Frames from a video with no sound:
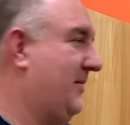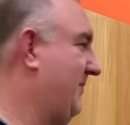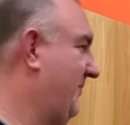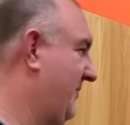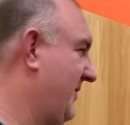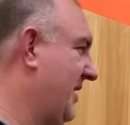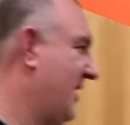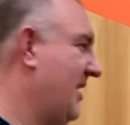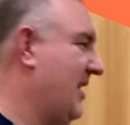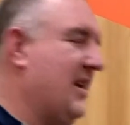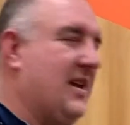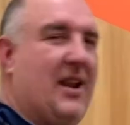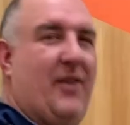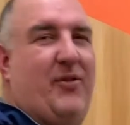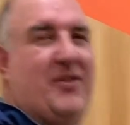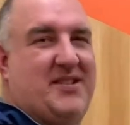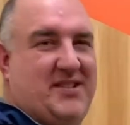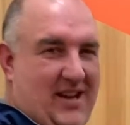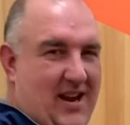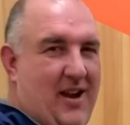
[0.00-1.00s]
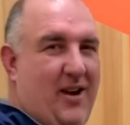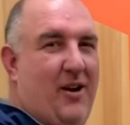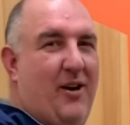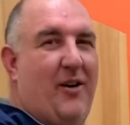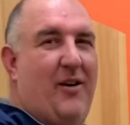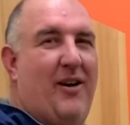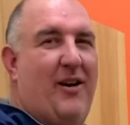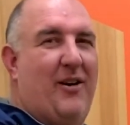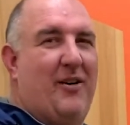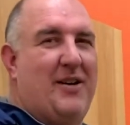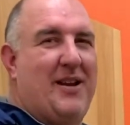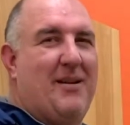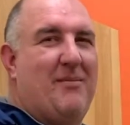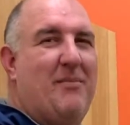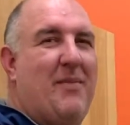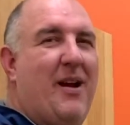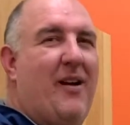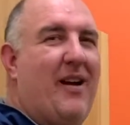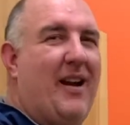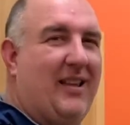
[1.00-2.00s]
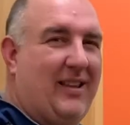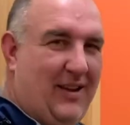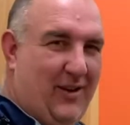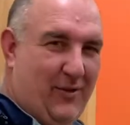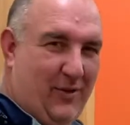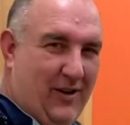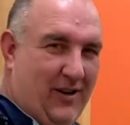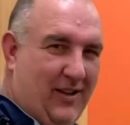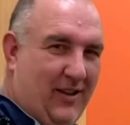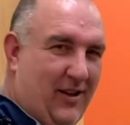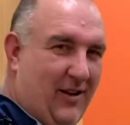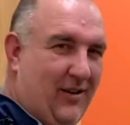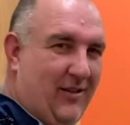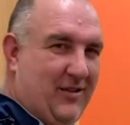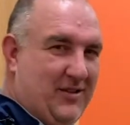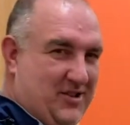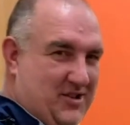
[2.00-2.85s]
if you see a ho ho named Mary, leave her alone.